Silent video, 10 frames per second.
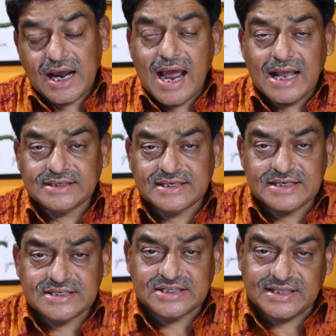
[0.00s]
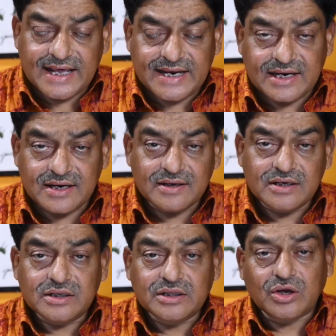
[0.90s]
and since then
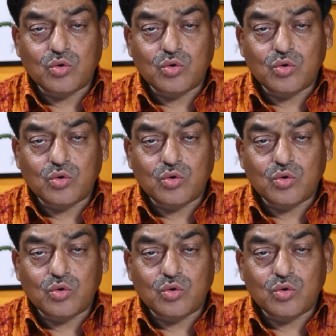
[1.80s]
the